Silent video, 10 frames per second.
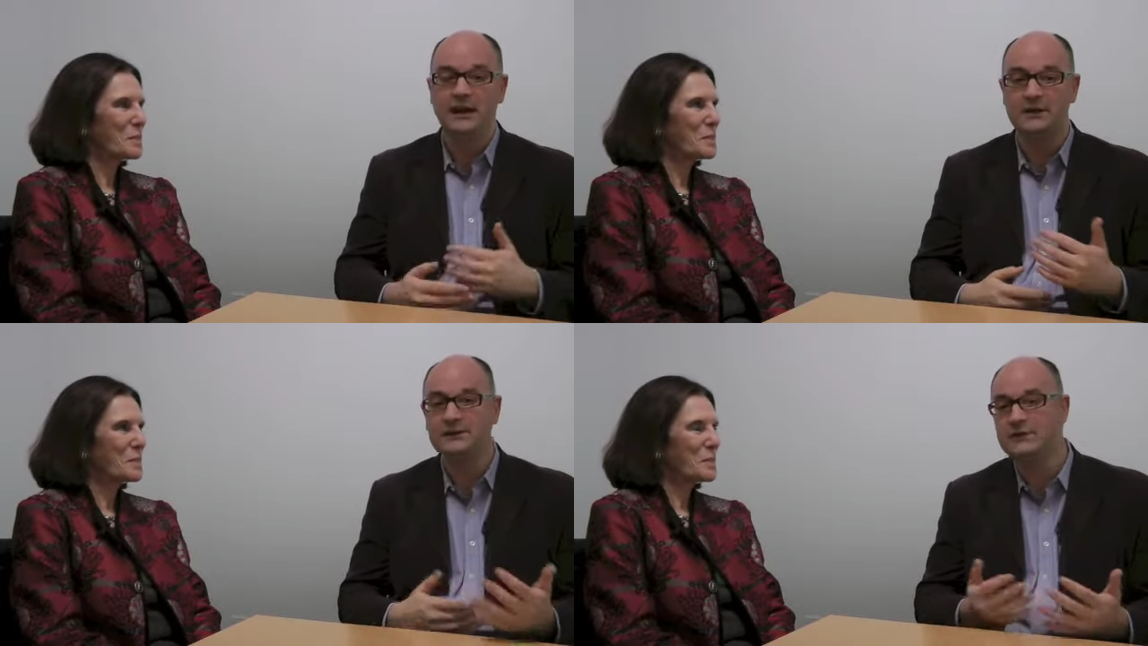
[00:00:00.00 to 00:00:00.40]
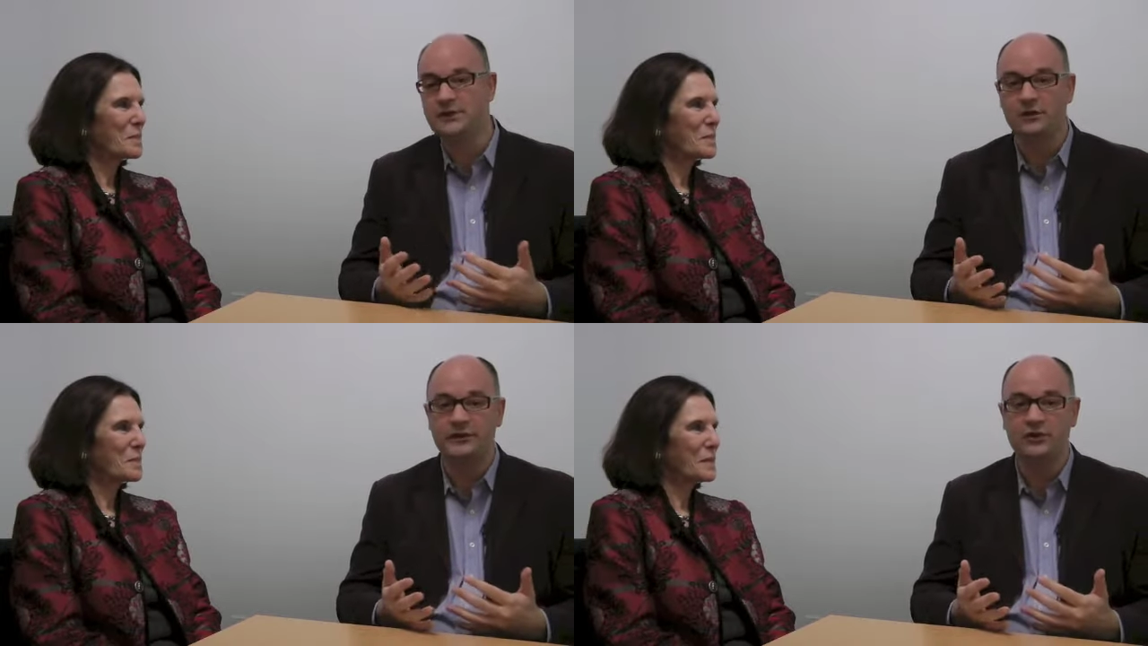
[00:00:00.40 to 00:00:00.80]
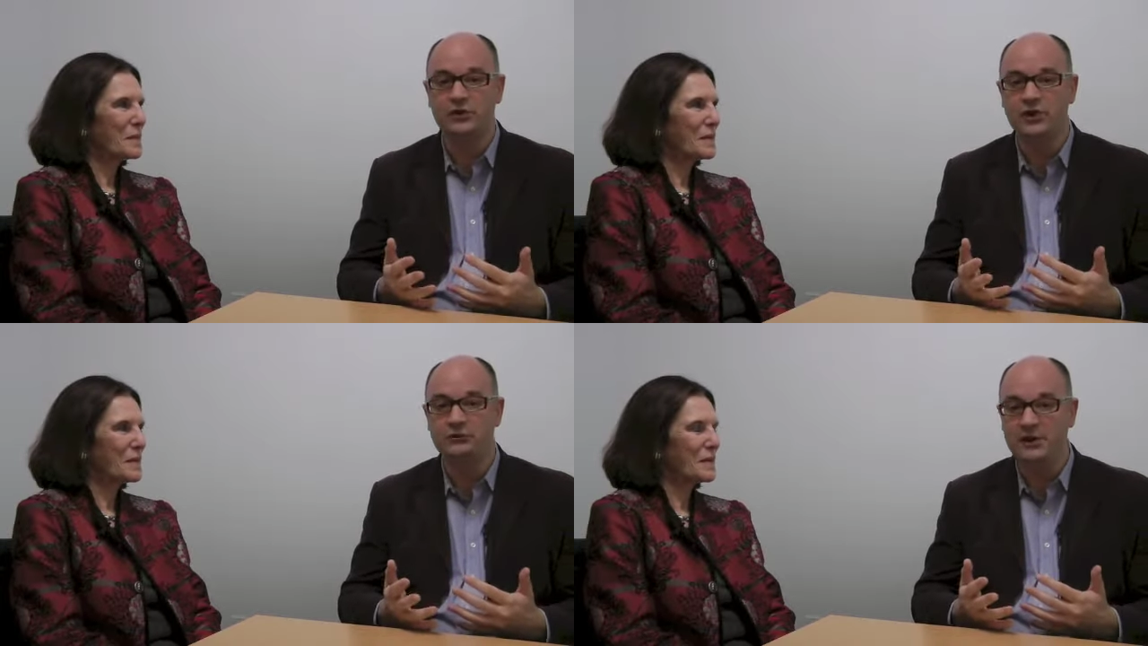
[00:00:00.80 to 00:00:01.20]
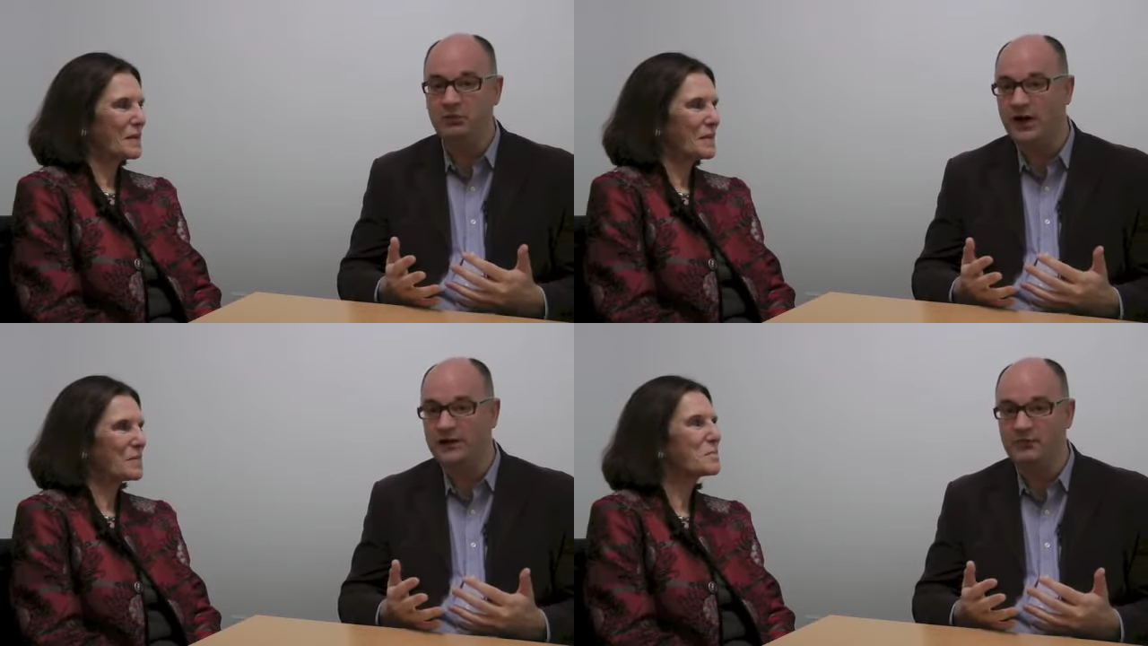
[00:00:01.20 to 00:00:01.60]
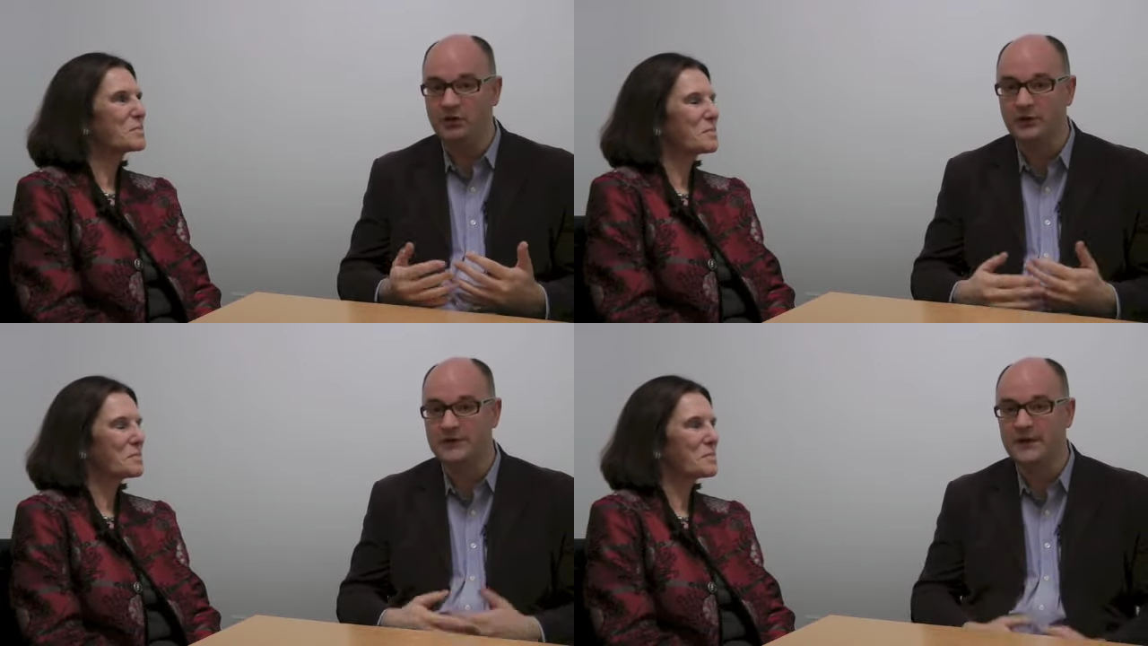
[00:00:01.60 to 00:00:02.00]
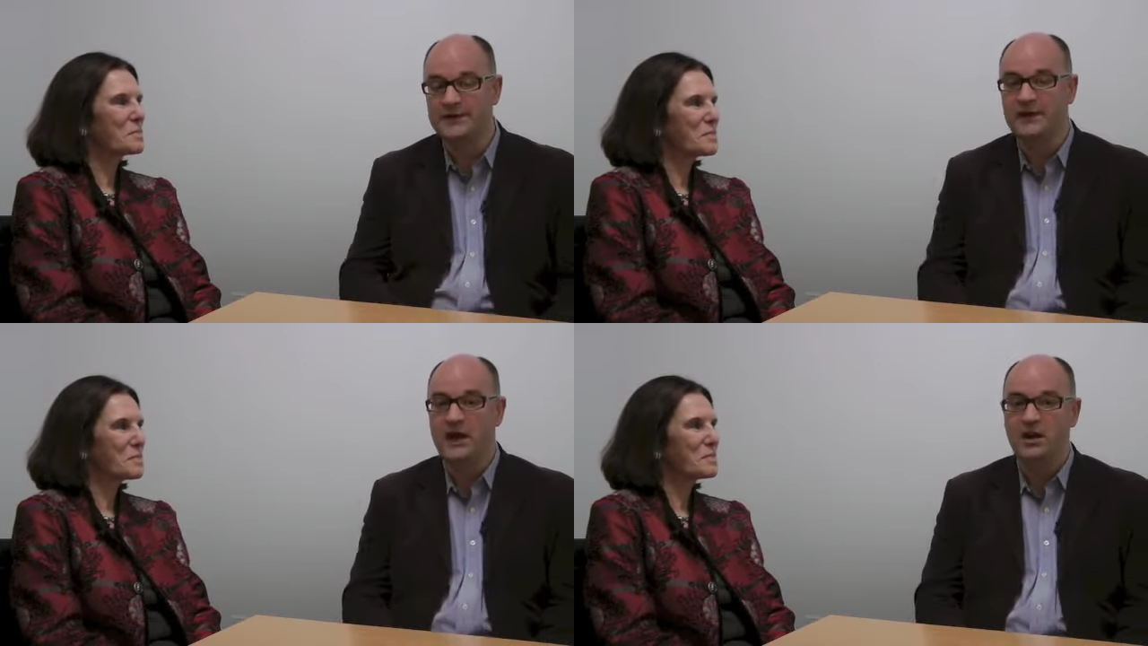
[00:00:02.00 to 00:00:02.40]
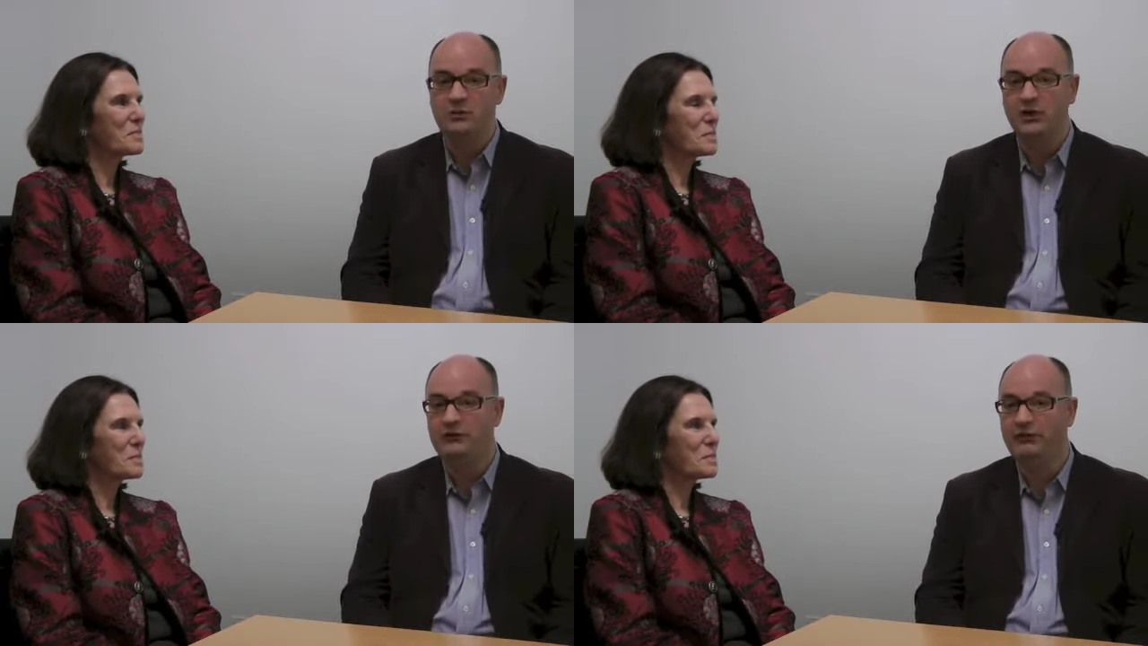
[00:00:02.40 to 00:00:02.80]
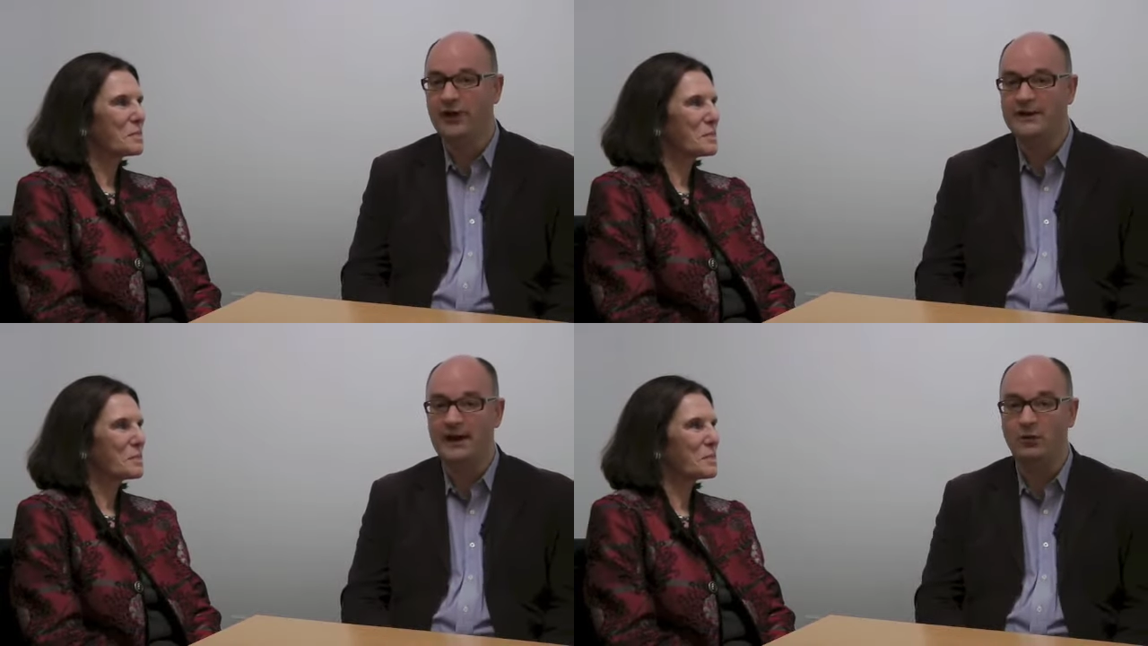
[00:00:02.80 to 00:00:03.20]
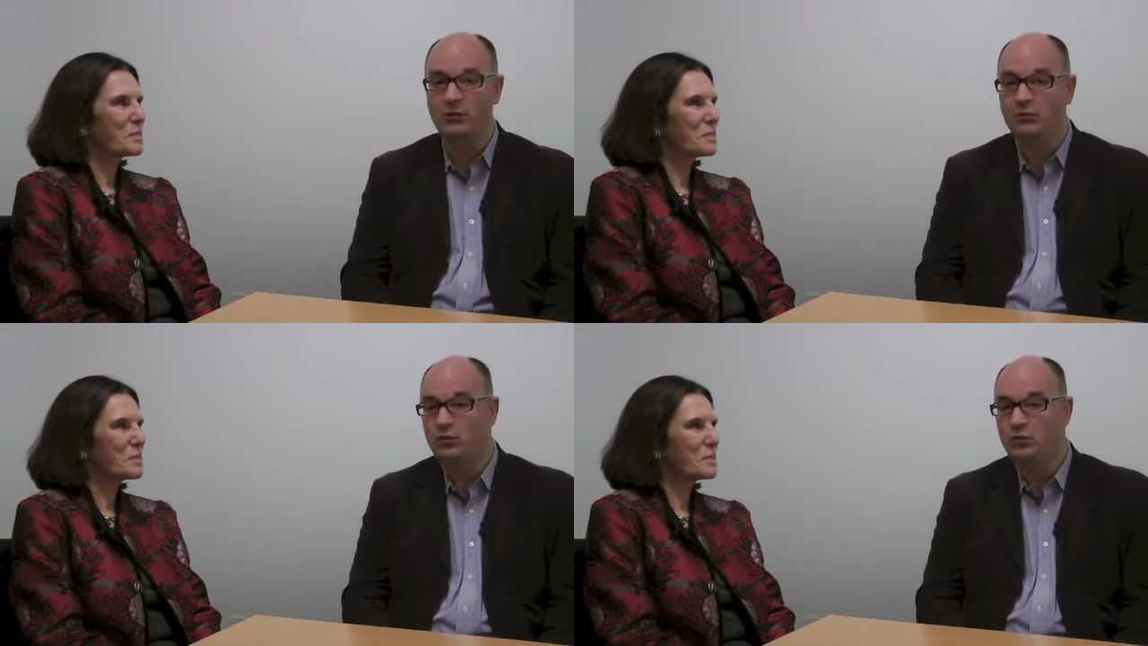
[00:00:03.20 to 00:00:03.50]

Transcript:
Speaker 1: Council's gone through a rebranding process. We're going to find out